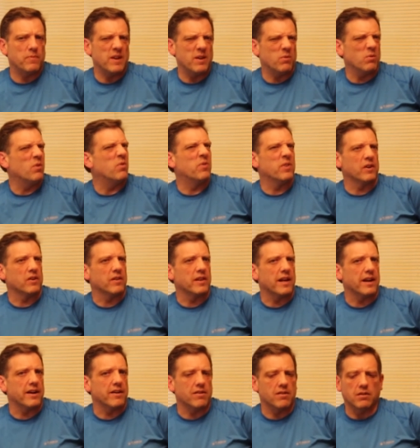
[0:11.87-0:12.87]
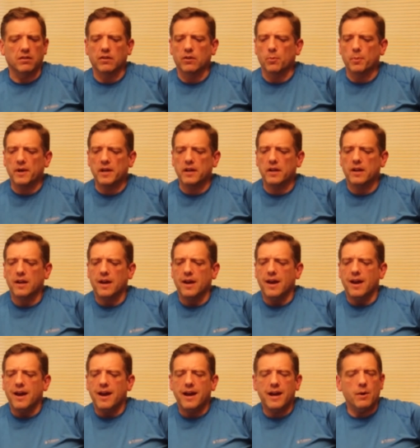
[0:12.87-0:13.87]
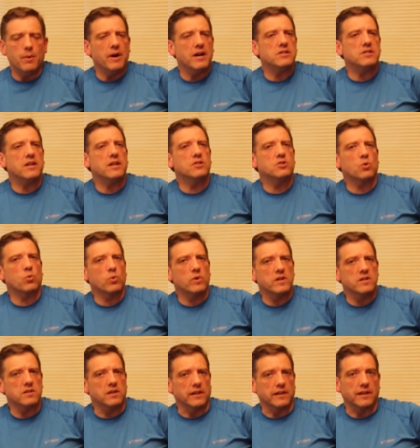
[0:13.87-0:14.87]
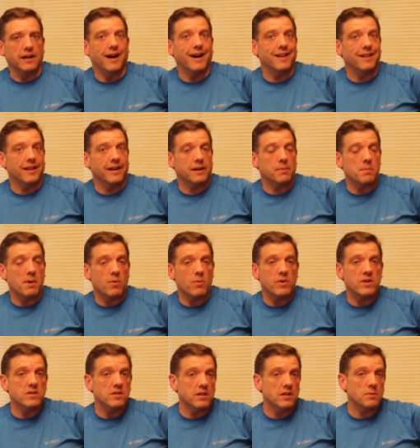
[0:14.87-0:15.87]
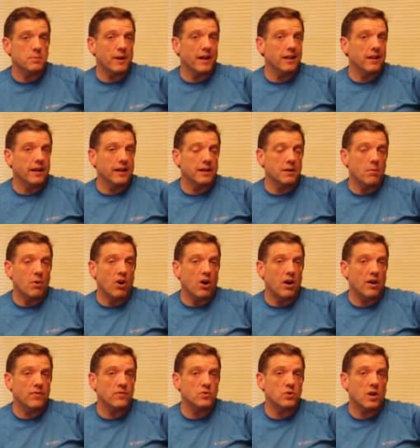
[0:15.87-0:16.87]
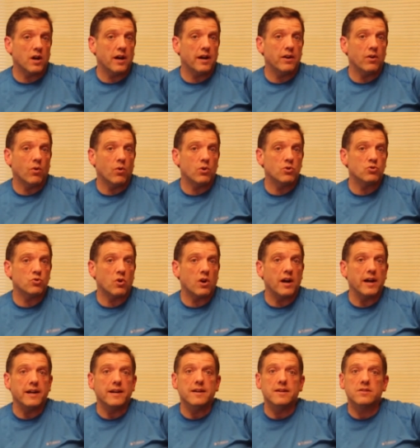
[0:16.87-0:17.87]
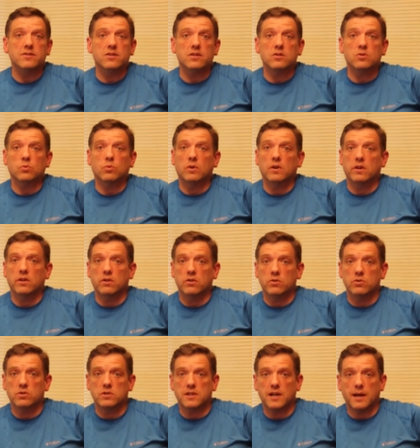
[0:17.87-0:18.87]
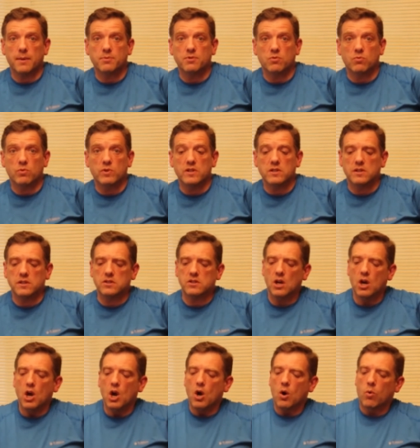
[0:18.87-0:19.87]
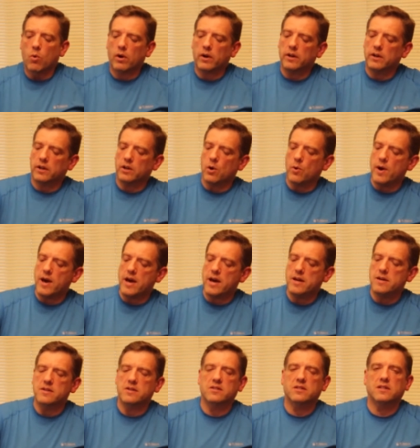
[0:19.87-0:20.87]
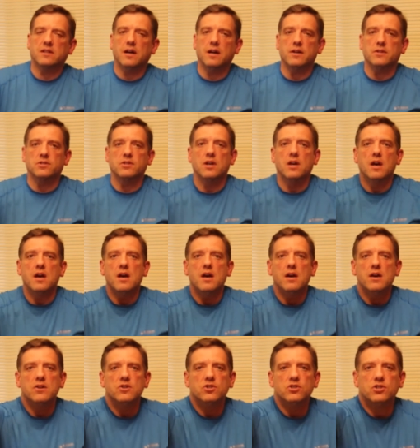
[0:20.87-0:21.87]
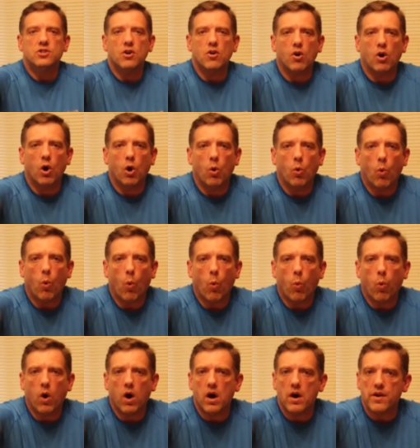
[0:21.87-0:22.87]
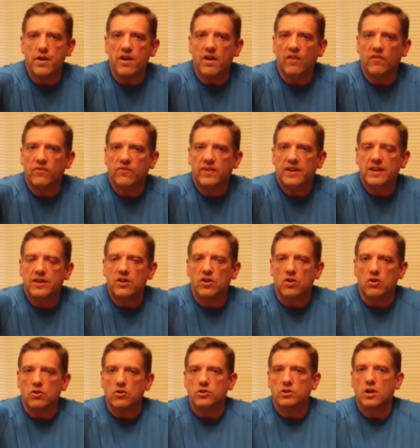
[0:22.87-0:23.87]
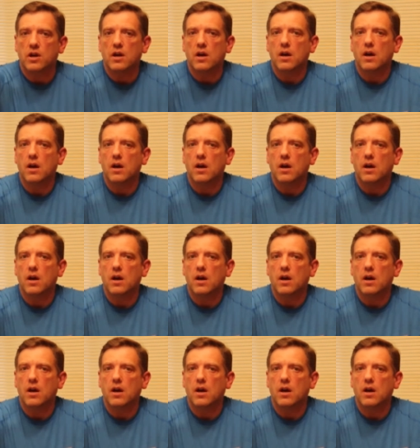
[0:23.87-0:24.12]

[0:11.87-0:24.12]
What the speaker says: We'll figure that out here in a little bit. Anyways, it's a Riesling. I like my Rieslings, but I like them off dry or dry. Is this one of those types of Rieslings? We're going to go ahead and discuss 01 Vintners